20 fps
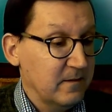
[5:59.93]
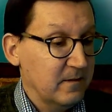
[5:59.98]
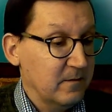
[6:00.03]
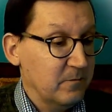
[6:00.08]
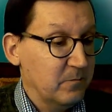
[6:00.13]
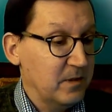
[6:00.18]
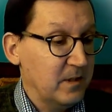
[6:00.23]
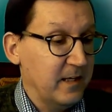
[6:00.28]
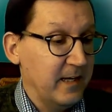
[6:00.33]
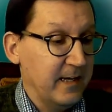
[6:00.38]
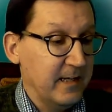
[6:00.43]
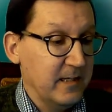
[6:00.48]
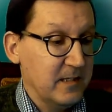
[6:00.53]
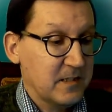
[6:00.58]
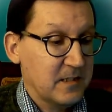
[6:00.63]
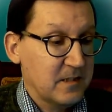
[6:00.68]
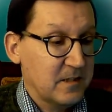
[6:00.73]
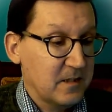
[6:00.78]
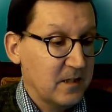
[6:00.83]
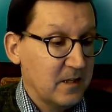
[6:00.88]

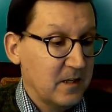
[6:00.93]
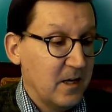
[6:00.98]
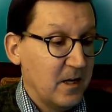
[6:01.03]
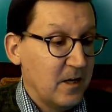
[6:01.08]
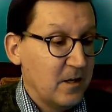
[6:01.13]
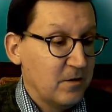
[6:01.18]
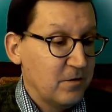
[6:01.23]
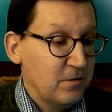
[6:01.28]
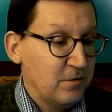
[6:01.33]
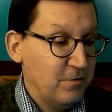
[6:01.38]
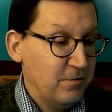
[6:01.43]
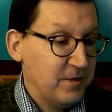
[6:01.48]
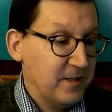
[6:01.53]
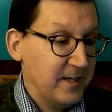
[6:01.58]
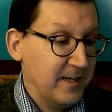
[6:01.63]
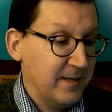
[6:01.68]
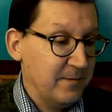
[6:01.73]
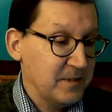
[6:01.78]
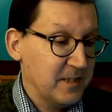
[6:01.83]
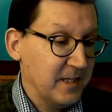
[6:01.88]
Plus 2
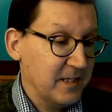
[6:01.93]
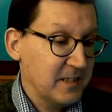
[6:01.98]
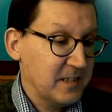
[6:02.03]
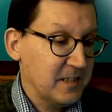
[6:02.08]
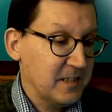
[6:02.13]
times x